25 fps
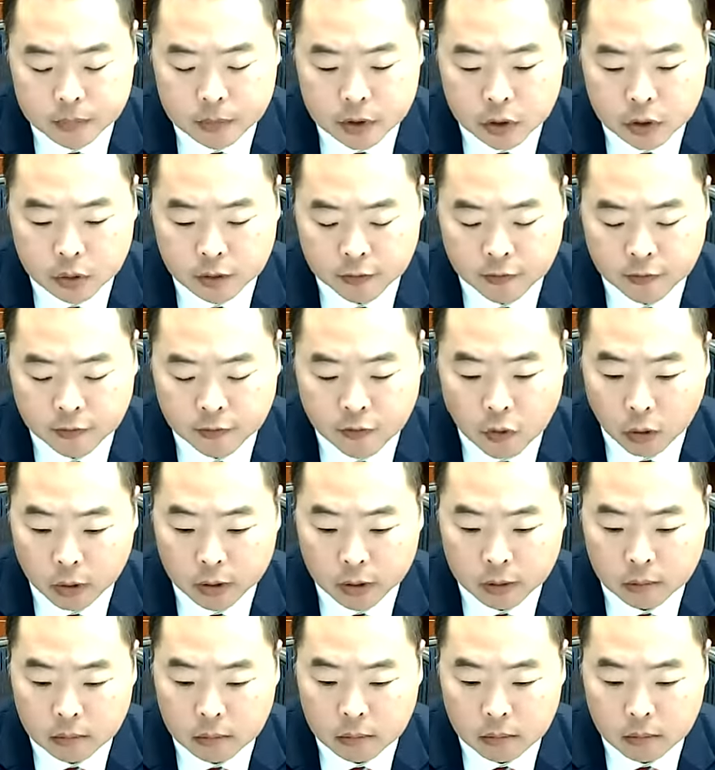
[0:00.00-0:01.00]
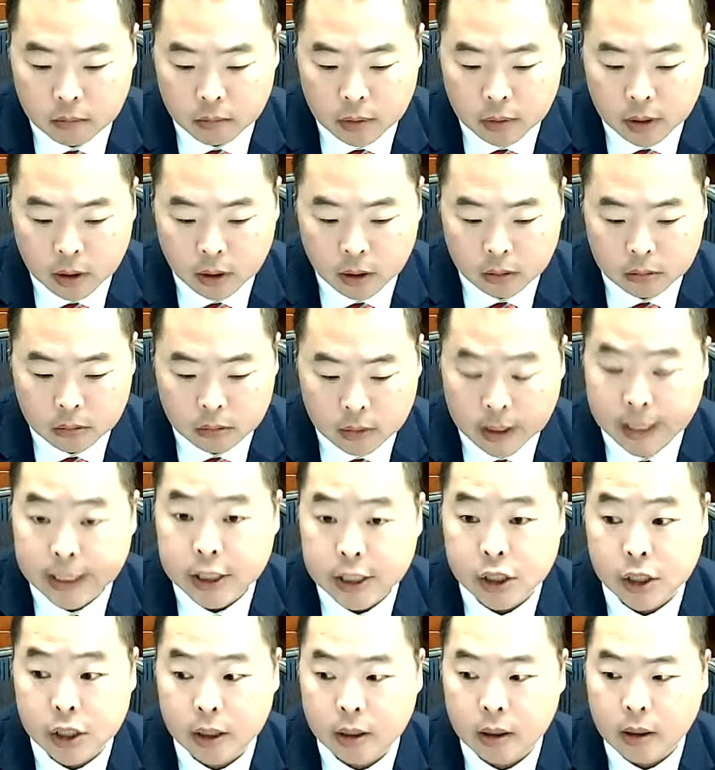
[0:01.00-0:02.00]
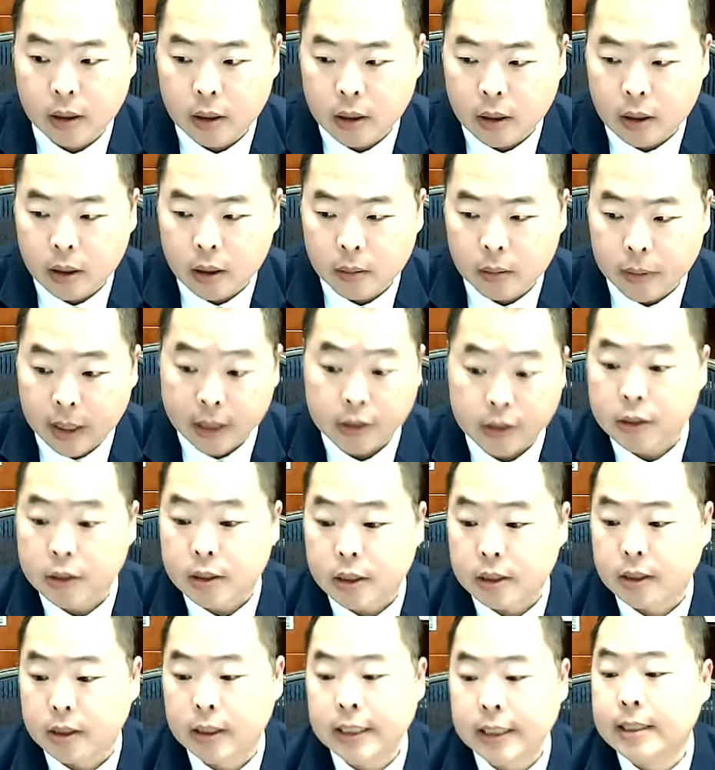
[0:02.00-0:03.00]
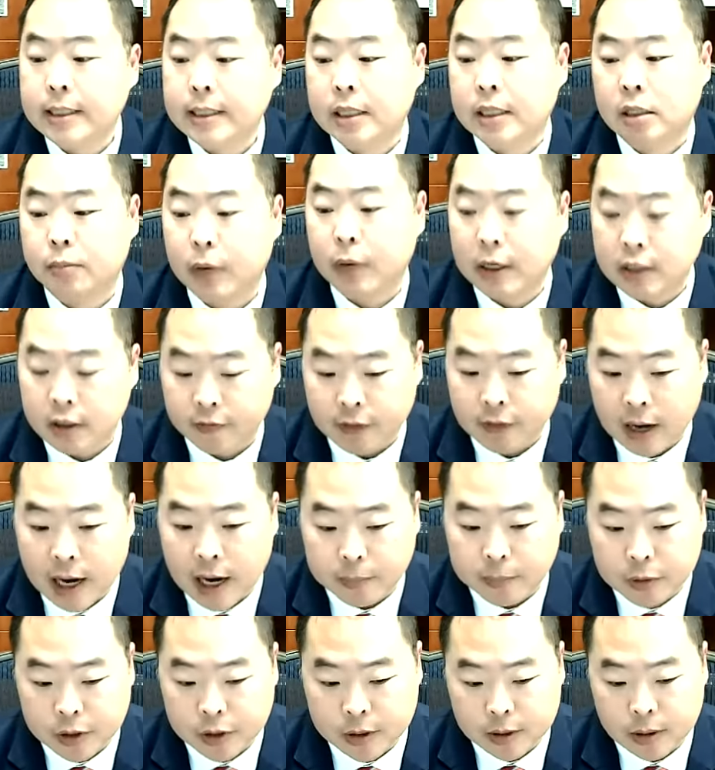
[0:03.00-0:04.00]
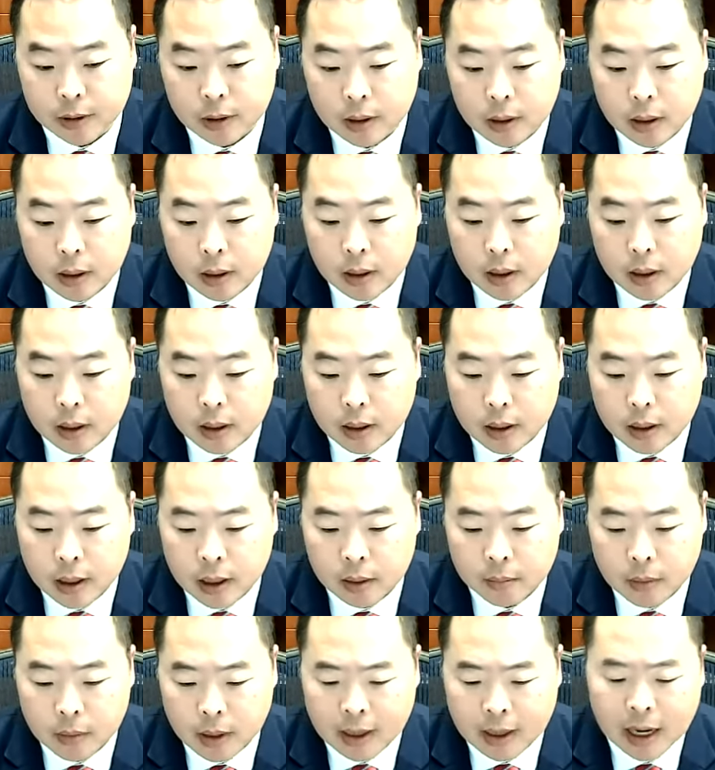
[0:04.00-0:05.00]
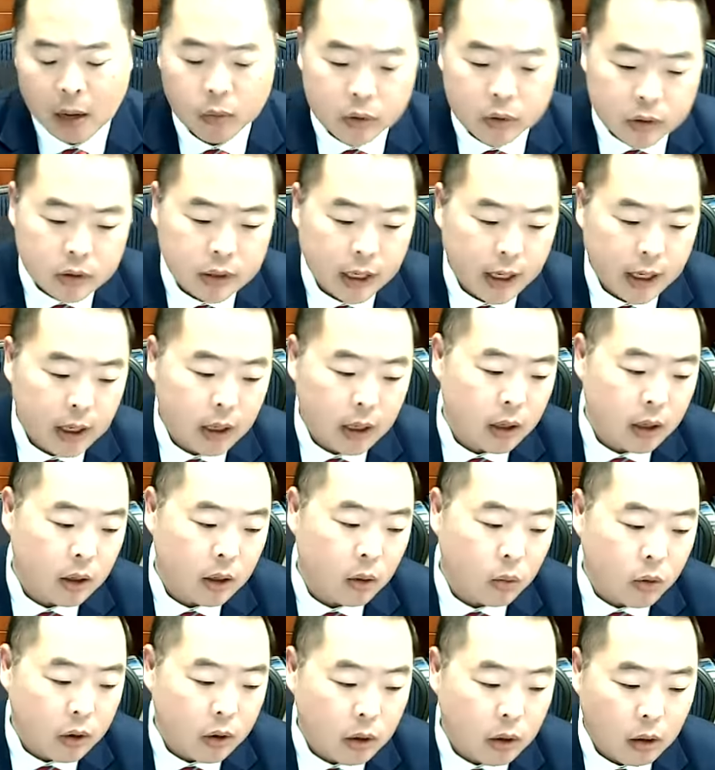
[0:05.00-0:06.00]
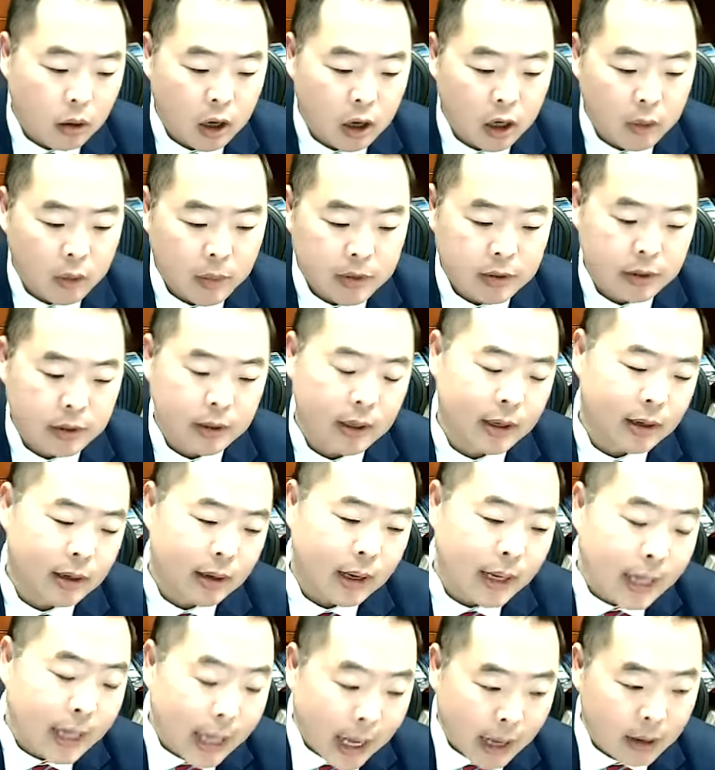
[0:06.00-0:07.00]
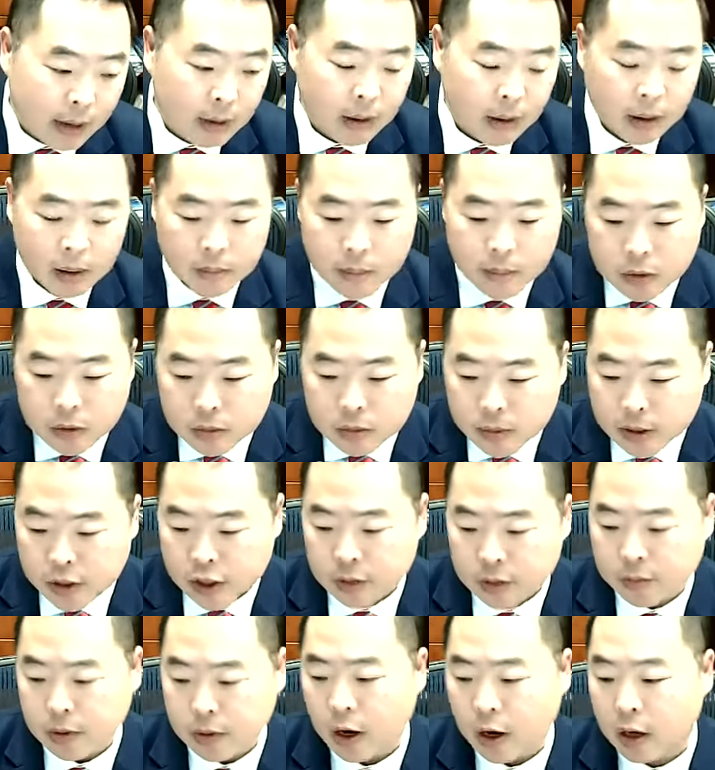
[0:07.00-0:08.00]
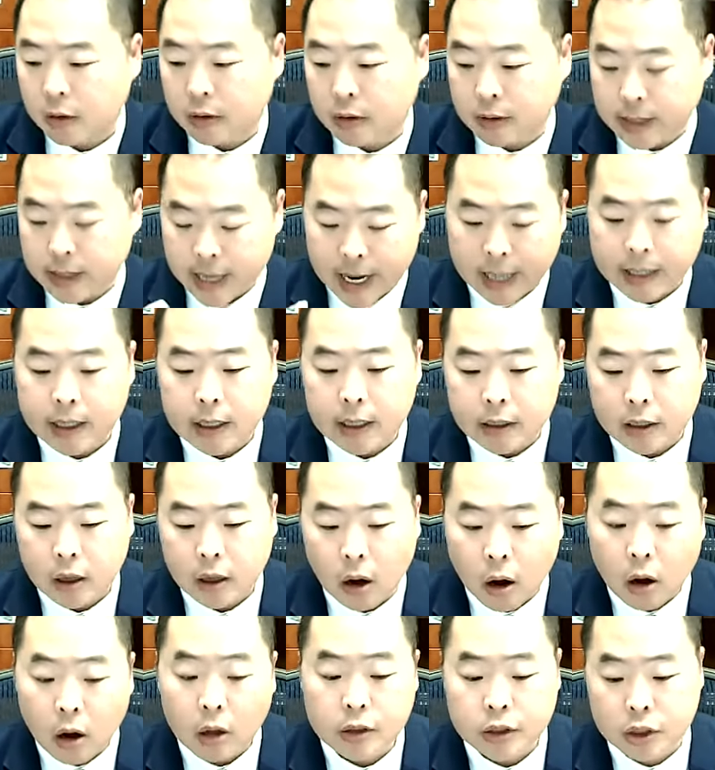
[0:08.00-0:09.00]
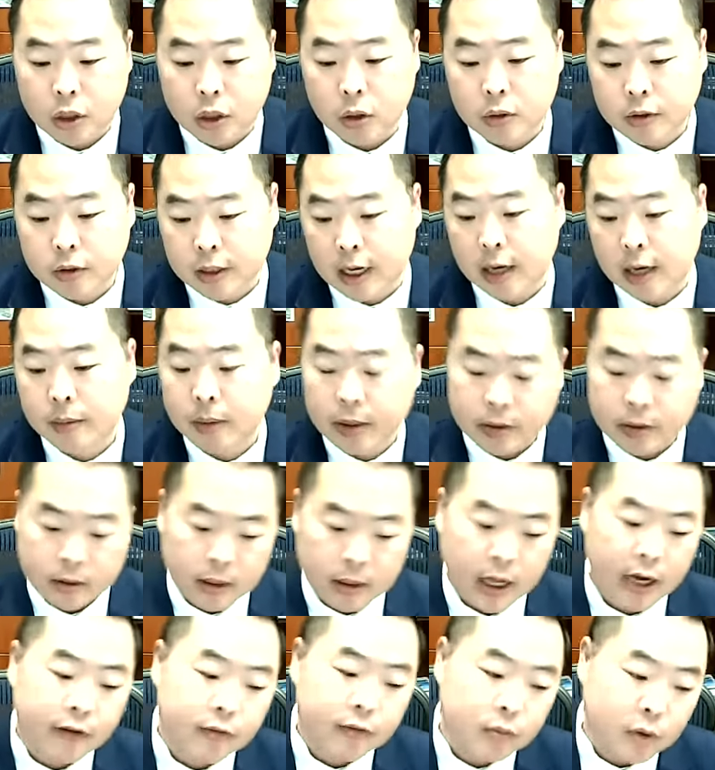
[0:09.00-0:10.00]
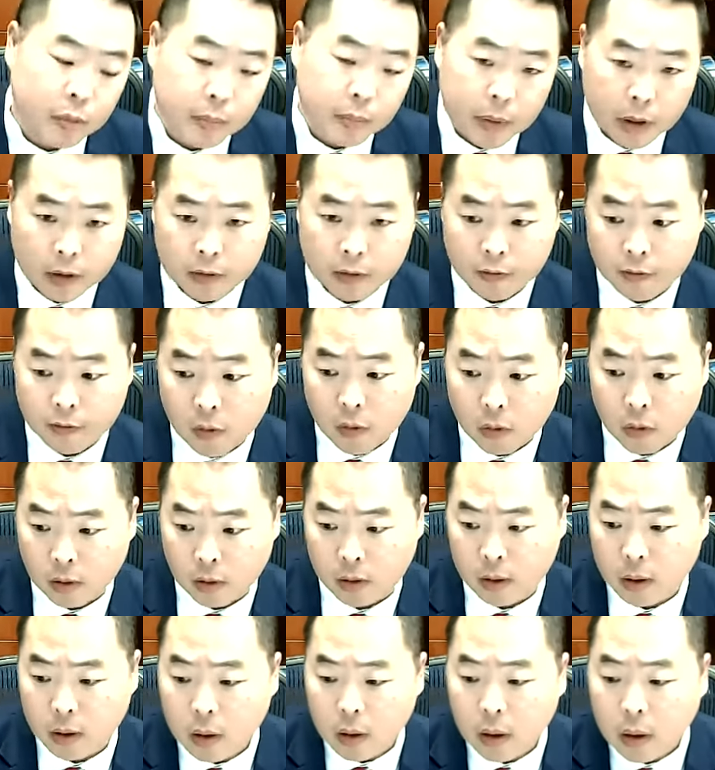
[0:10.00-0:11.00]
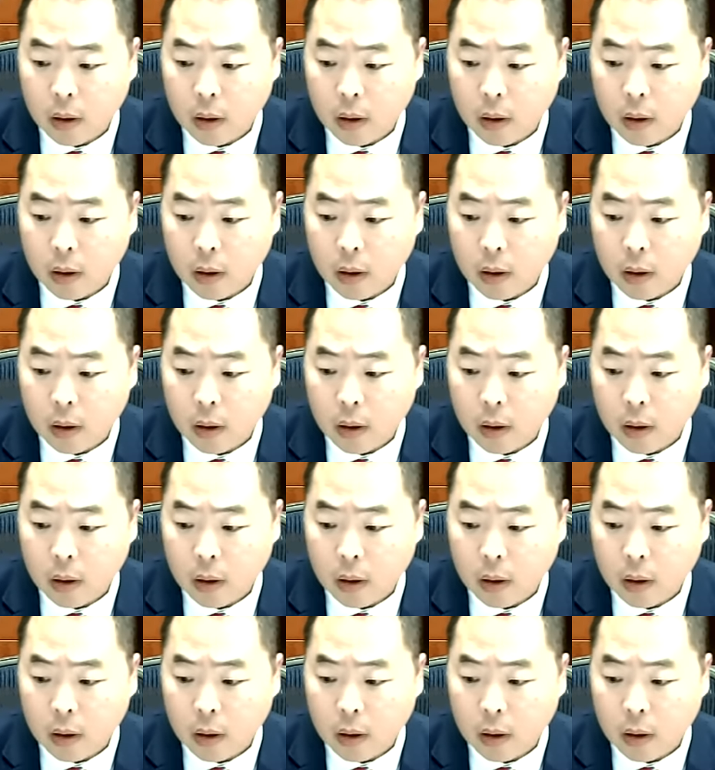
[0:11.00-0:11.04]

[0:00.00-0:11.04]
a foreign nation because it's the least expensive option? And I will say, one of the arguments, and again, most of my ships aren't technically all Jones Act, because a lot of them are built foreign